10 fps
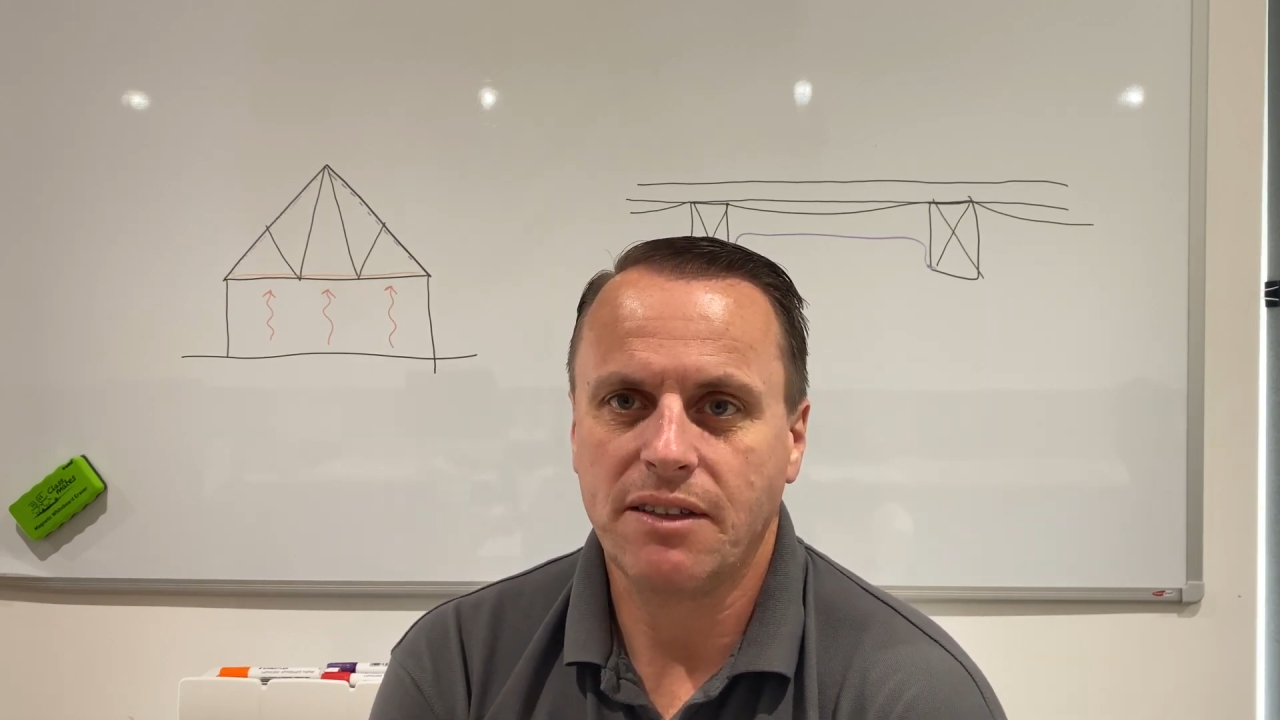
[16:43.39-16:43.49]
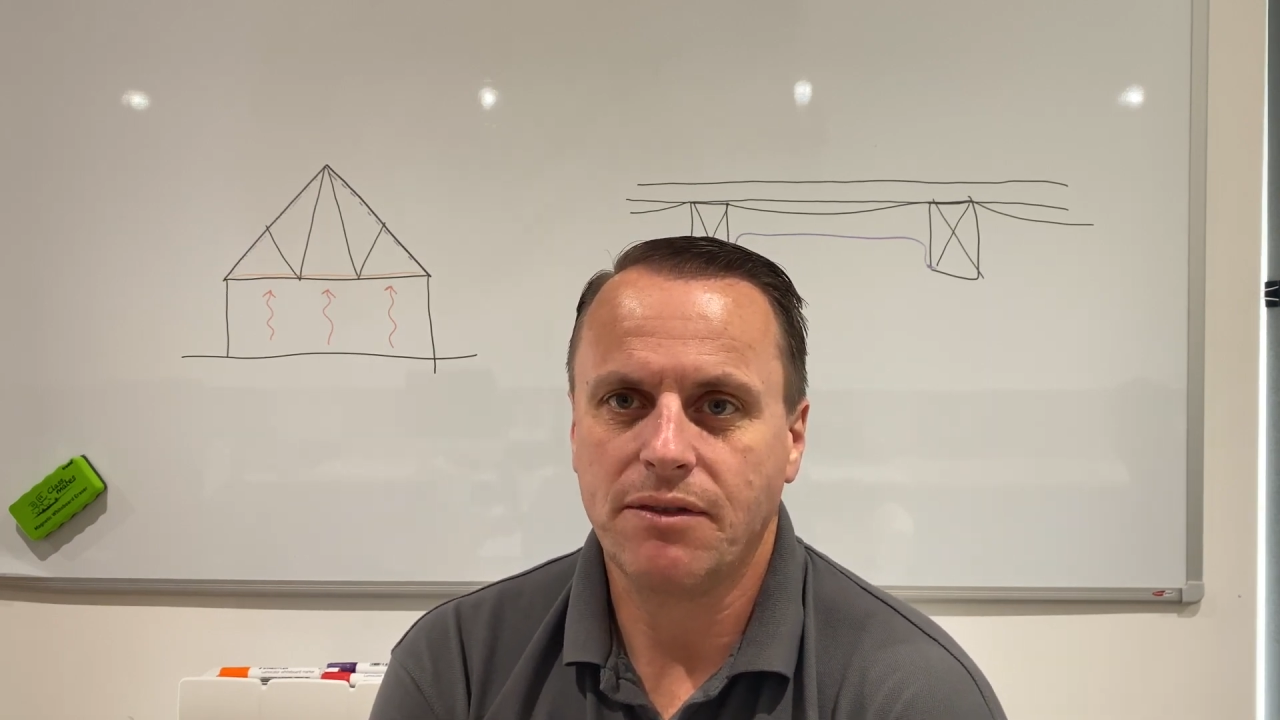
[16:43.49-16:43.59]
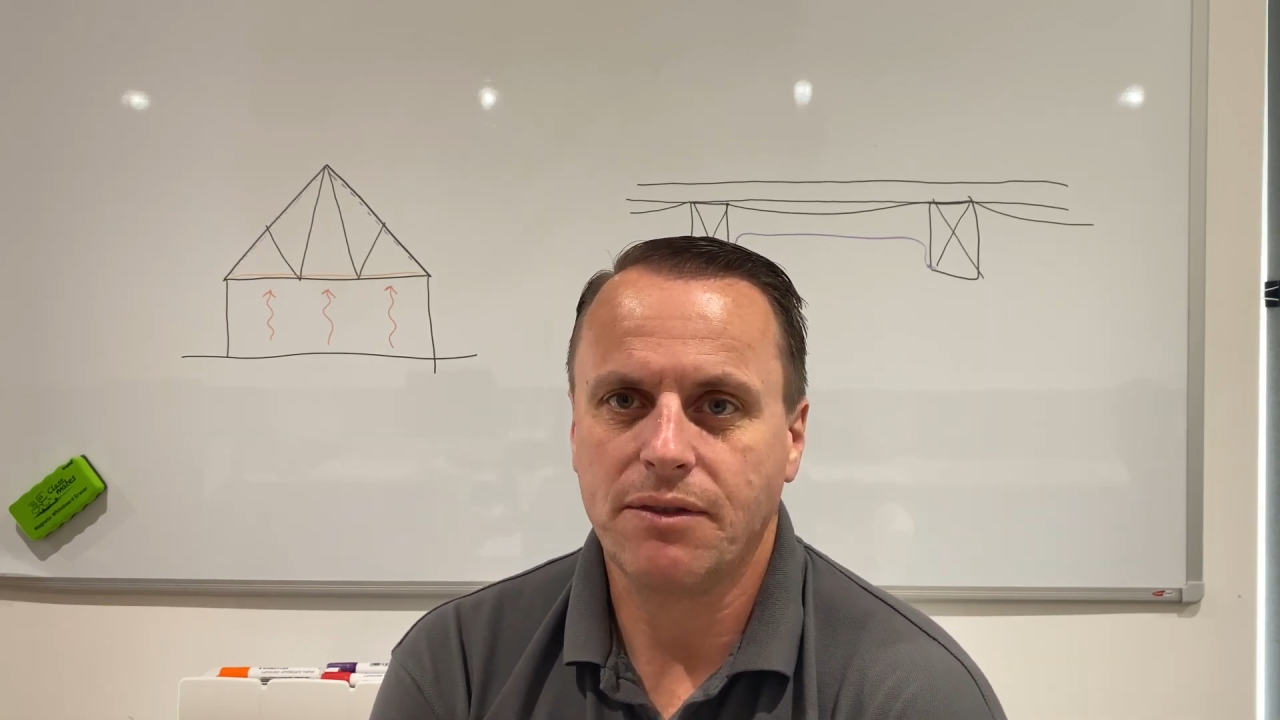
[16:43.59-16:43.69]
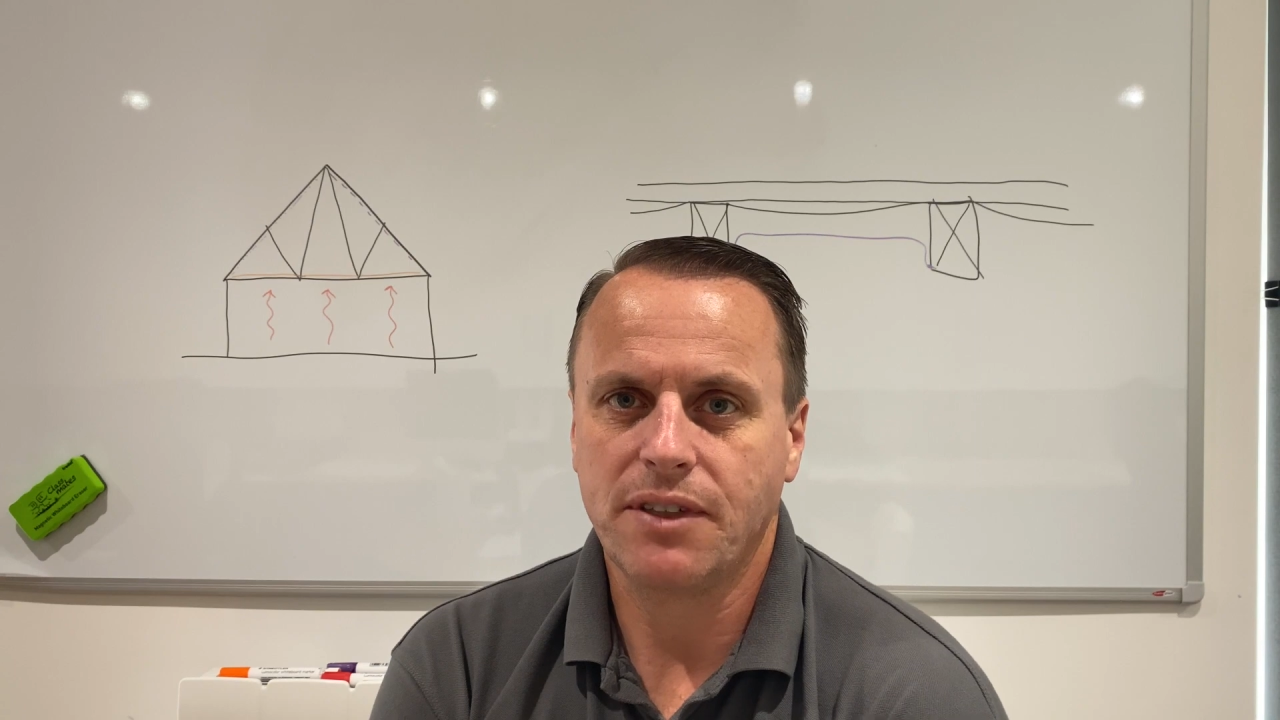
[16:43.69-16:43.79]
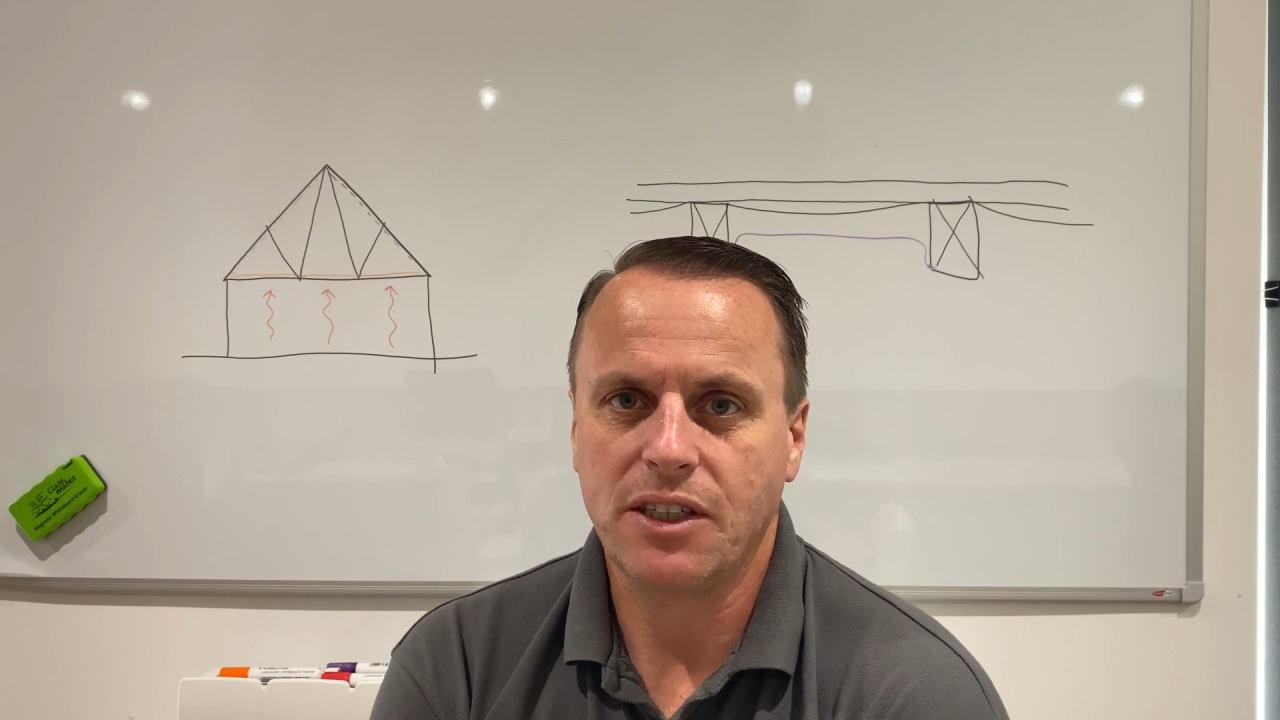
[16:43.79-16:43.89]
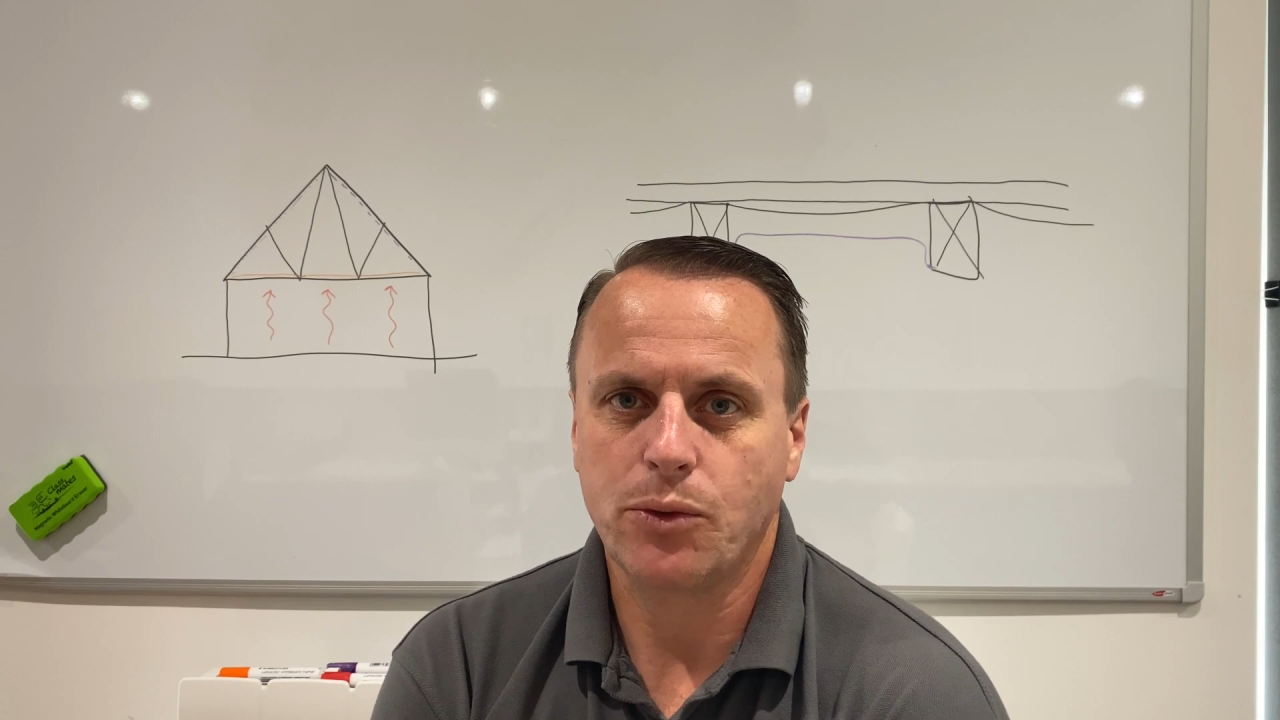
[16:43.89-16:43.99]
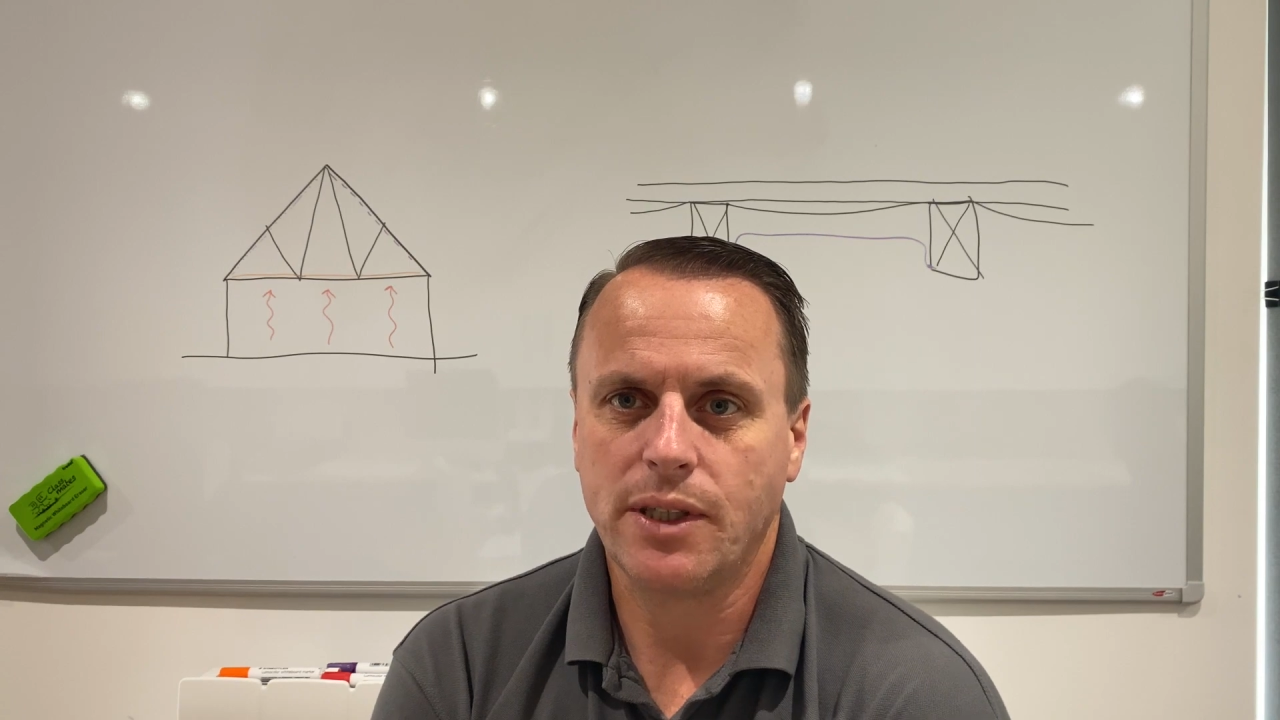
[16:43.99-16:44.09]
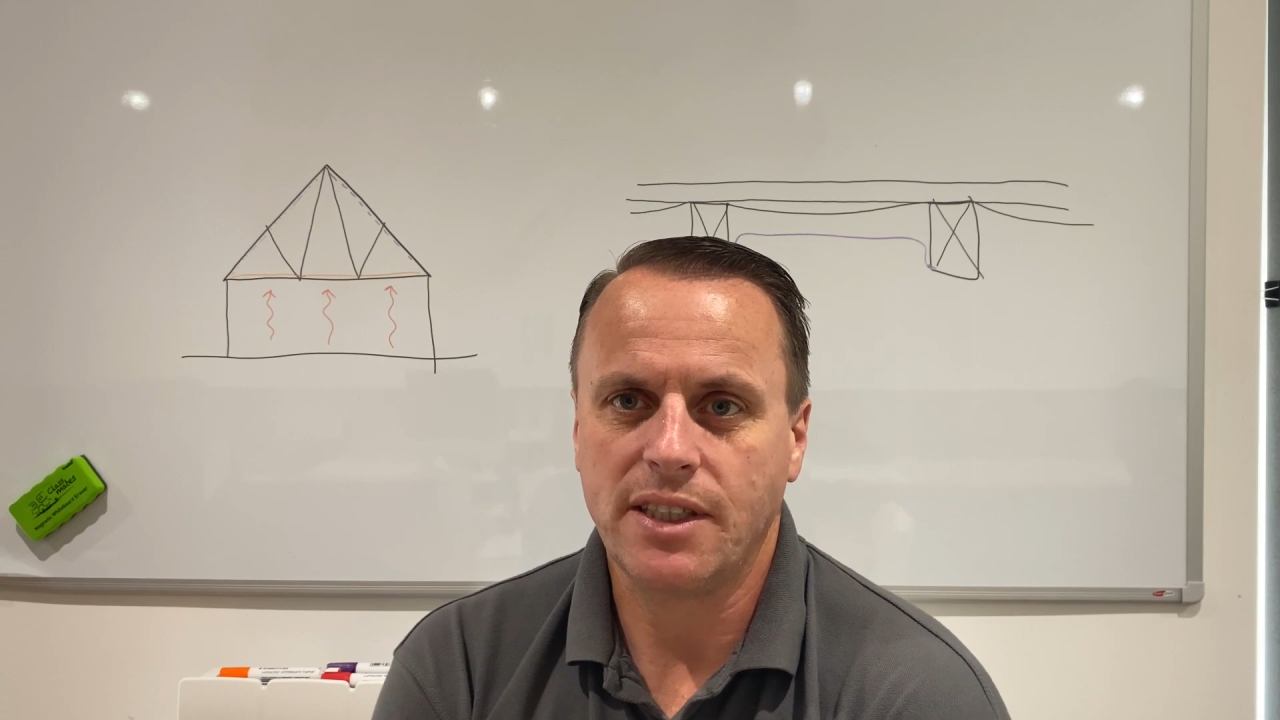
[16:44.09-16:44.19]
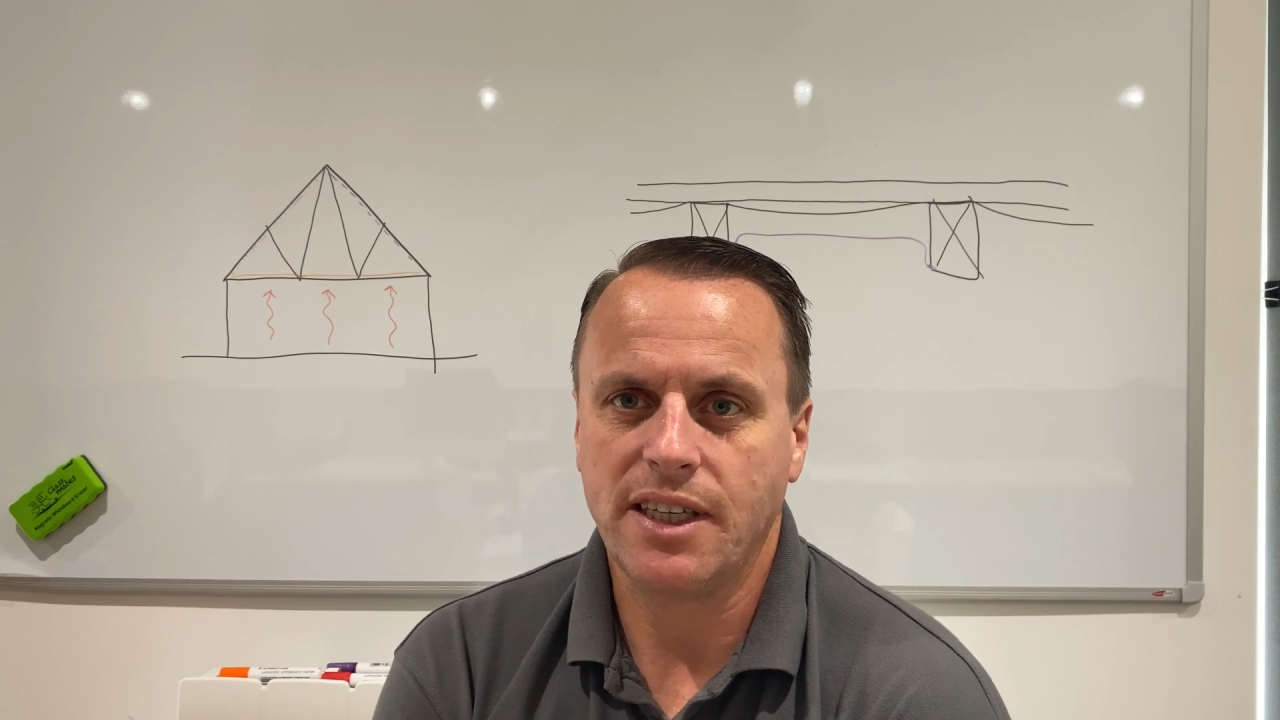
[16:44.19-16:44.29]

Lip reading: 15, 20